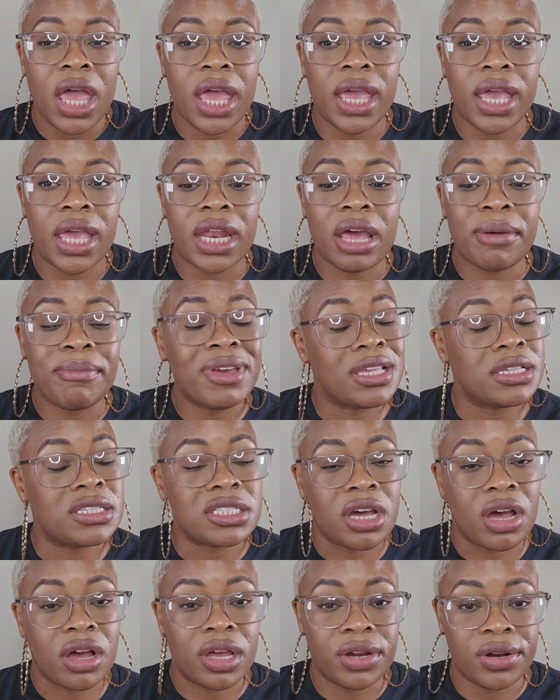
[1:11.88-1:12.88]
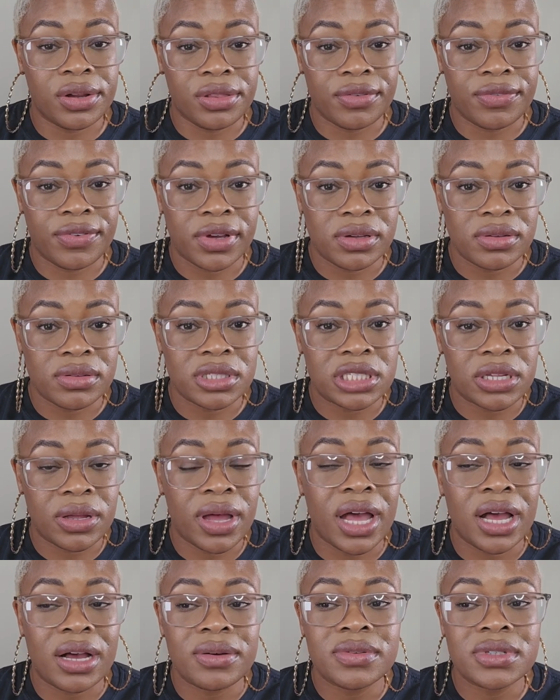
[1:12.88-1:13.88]
And I mean, talking on the phone. So
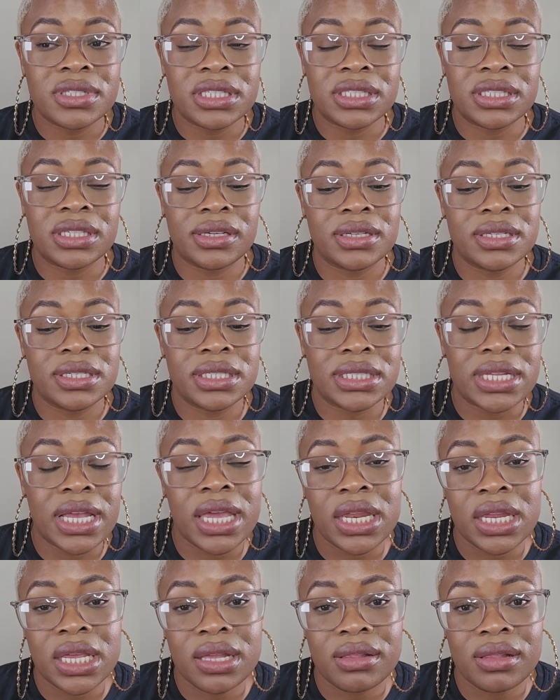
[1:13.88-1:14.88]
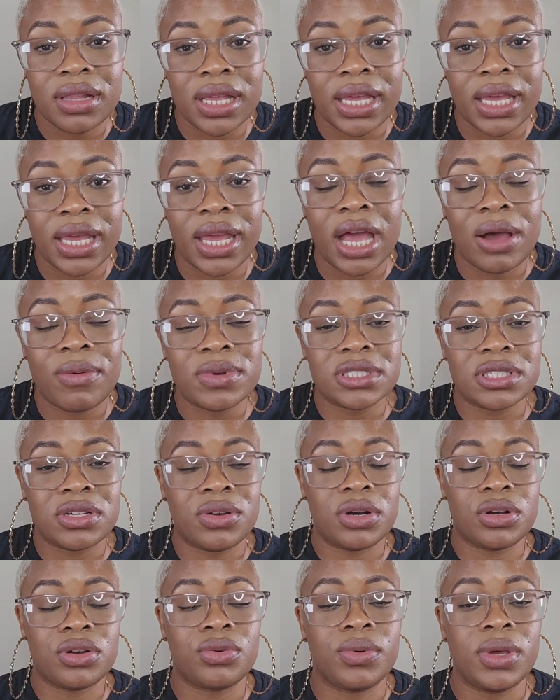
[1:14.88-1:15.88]
I was stating that I wasn't
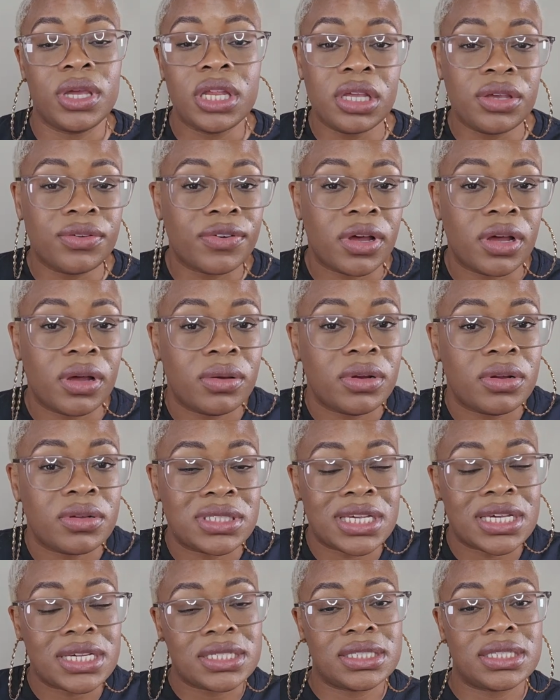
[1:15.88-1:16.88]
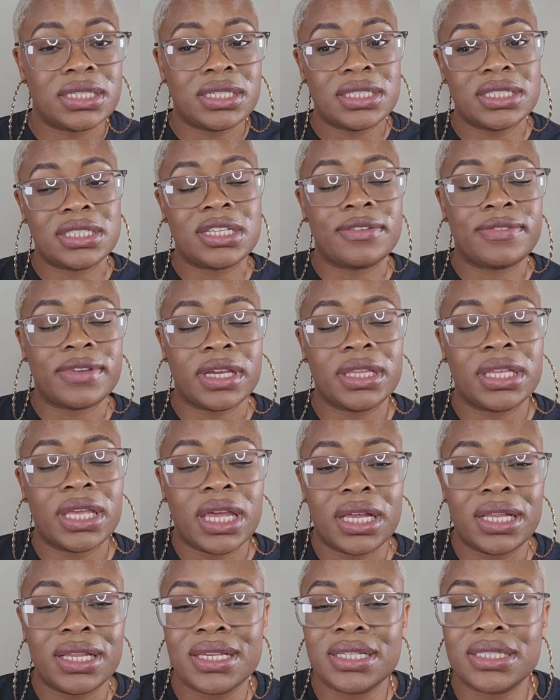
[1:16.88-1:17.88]
going to do any phone, no texting, stuff like
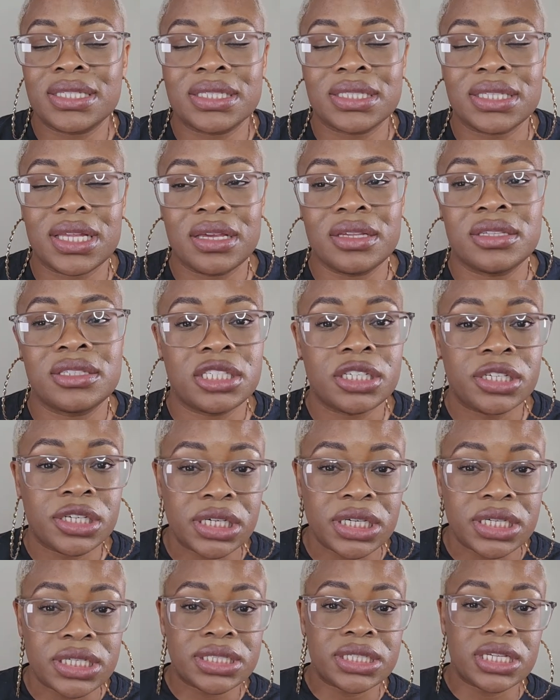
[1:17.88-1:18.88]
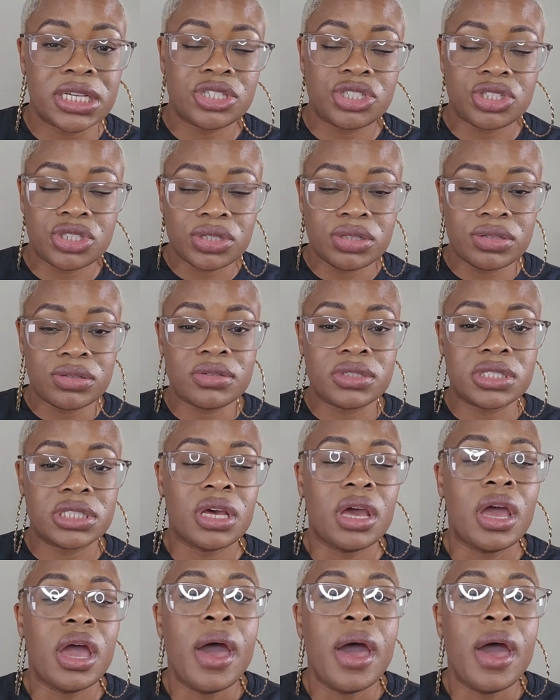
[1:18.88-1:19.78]
that, unless it's like serious issues.